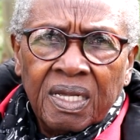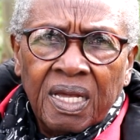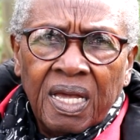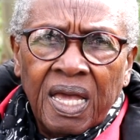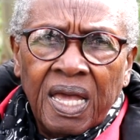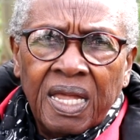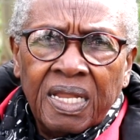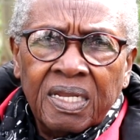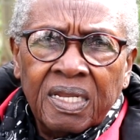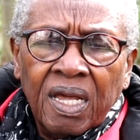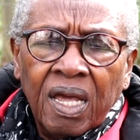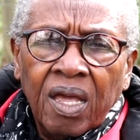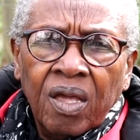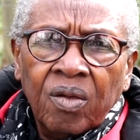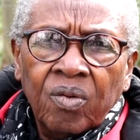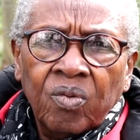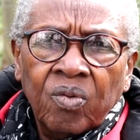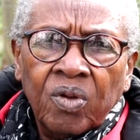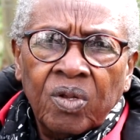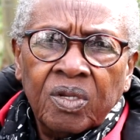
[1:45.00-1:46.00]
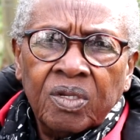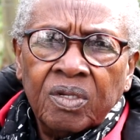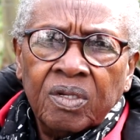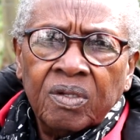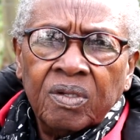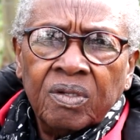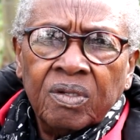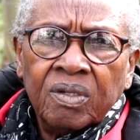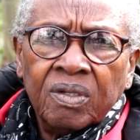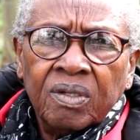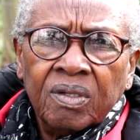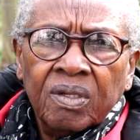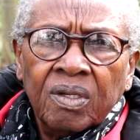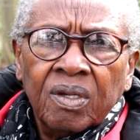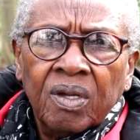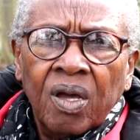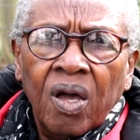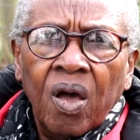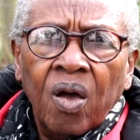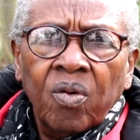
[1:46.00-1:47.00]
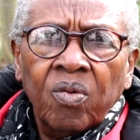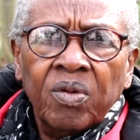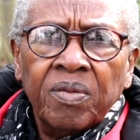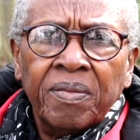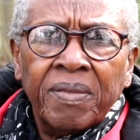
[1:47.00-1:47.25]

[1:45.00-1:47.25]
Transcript: And I wondered how he